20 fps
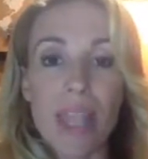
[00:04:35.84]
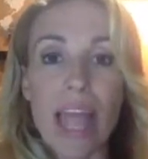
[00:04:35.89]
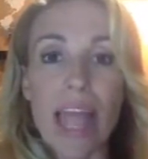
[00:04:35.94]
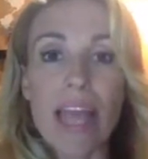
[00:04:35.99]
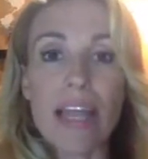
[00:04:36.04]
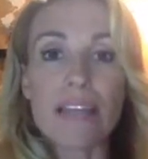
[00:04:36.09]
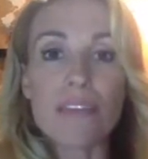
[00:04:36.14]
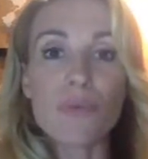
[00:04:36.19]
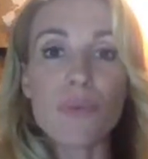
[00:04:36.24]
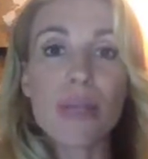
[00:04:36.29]

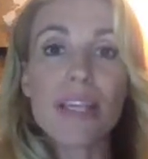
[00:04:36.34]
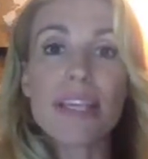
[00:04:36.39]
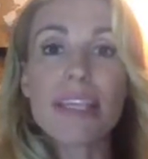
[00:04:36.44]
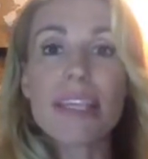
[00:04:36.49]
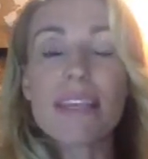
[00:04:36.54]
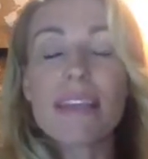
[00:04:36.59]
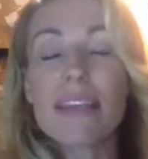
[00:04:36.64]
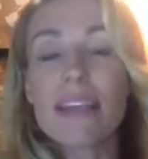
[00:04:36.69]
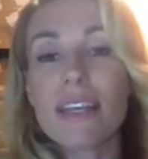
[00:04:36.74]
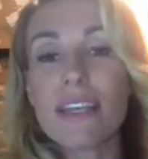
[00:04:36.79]
And one
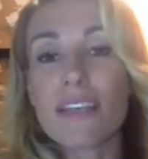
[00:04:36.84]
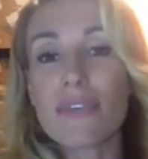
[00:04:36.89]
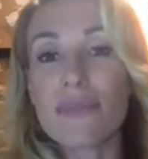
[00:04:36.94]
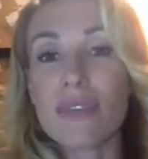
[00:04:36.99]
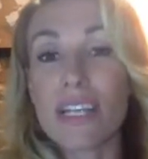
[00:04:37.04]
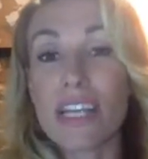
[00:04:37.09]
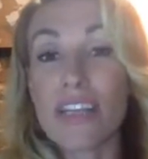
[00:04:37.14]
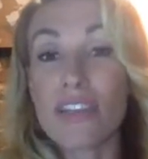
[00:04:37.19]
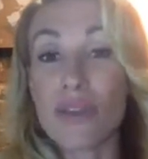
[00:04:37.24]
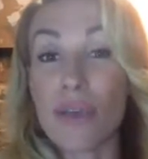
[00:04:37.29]
thing that I do
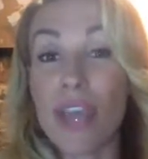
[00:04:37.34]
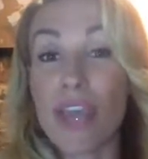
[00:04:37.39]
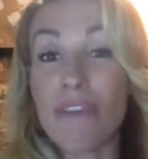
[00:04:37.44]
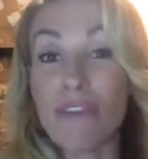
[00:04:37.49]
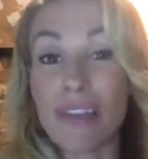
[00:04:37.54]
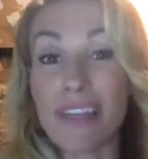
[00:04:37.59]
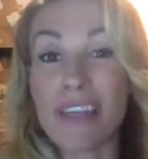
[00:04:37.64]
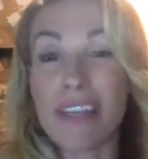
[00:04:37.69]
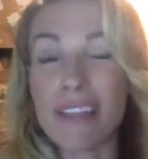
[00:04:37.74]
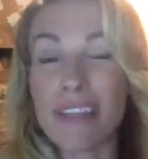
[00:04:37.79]
is I do
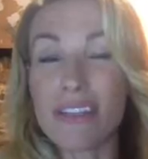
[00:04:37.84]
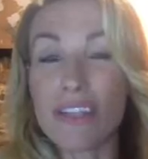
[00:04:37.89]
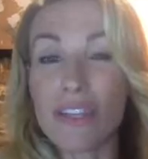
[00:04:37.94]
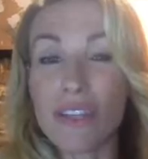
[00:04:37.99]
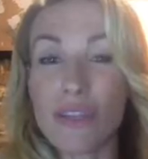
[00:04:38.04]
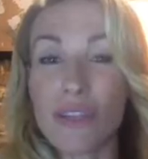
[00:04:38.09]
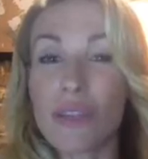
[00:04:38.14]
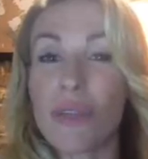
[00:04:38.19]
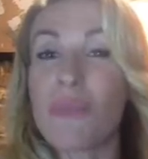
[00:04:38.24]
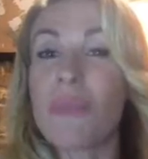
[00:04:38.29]
everything
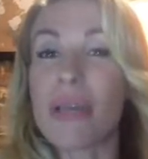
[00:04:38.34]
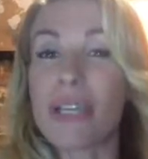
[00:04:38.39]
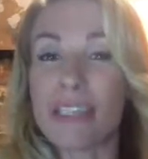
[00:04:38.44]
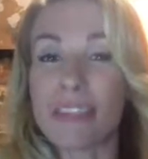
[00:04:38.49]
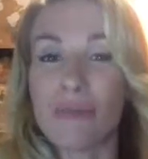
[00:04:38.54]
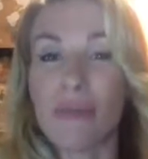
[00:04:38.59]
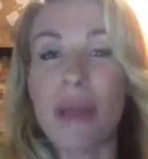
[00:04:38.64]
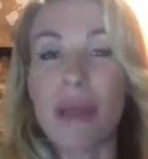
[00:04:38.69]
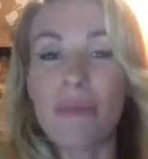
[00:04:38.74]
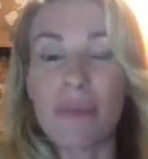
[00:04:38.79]
to the
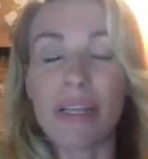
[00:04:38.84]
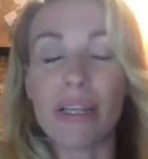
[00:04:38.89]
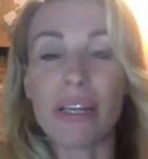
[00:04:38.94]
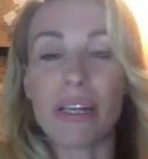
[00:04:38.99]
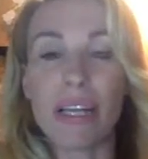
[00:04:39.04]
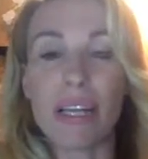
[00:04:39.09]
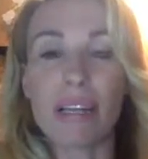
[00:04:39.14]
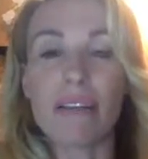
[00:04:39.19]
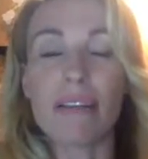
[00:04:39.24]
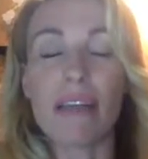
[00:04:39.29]
best of my
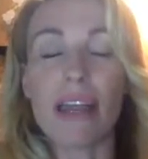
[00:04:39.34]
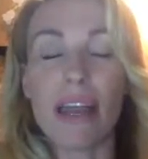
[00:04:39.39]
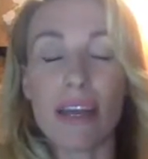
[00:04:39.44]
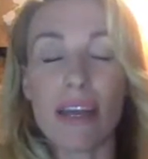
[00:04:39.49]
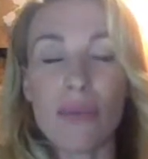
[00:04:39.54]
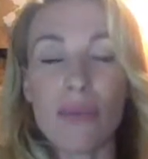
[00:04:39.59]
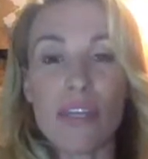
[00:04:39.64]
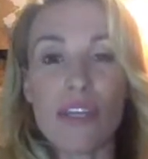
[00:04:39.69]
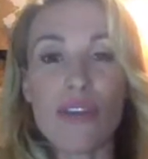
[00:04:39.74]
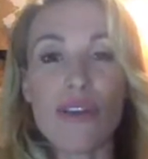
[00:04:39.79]
ability, and
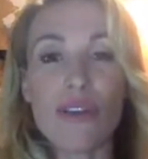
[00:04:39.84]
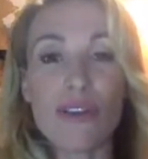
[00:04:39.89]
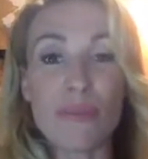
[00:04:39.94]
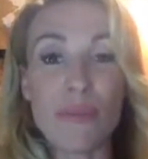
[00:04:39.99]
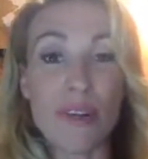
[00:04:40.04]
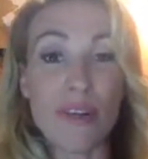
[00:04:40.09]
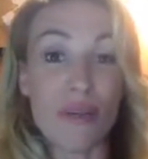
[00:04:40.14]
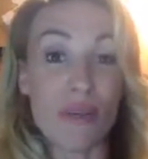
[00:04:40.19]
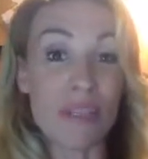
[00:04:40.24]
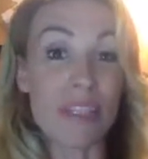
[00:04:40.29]
anyone that
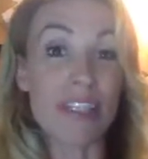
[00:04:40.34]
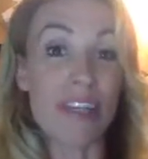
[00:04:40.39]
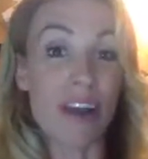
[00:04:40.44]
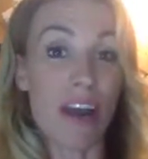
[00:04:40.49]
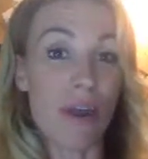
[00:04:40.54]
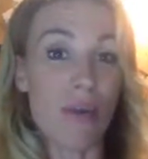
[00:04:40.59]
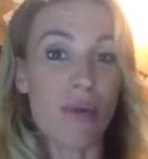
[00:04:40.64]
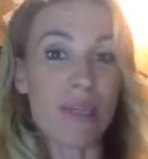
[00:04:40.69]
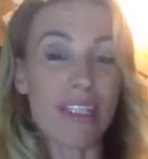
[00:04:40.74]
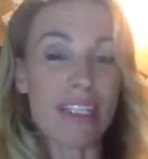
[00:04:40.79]
knows me knows that
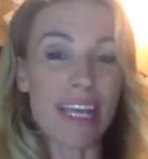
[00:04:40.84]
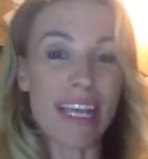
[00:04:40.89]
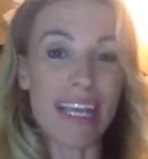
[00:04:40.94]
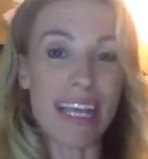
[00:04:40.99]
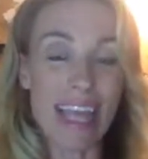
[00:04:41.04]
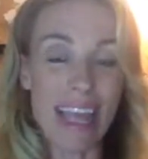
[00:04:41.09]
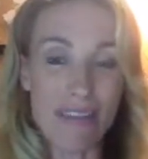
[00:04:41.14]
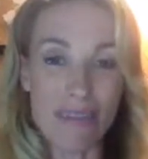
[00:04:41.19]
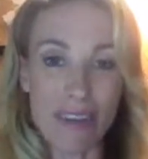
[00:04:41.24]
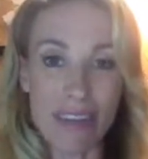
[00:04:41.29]
I always
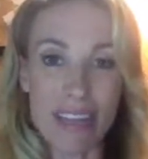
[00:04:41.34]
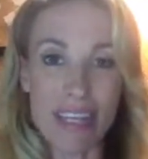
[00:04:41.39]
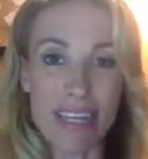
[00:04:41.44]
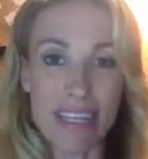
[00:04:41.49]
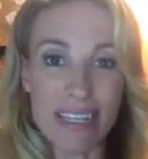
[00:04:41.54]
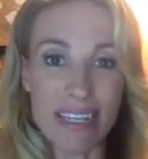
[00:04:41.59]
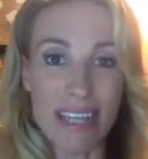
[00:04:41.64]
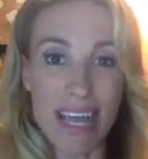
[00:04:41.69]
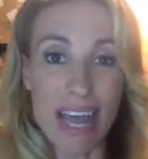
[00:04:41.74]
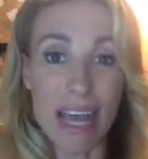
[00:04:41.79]
take
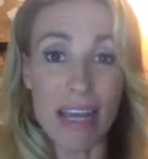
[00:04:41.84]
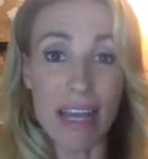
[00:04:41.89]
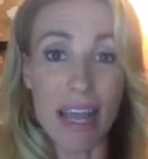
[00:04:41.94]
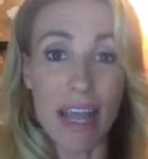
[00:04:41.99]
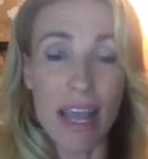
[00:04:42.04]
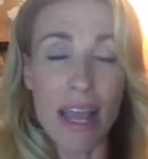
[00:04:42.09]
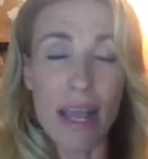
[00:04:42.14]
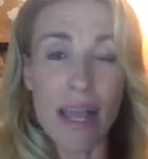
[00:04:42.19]
everything to that.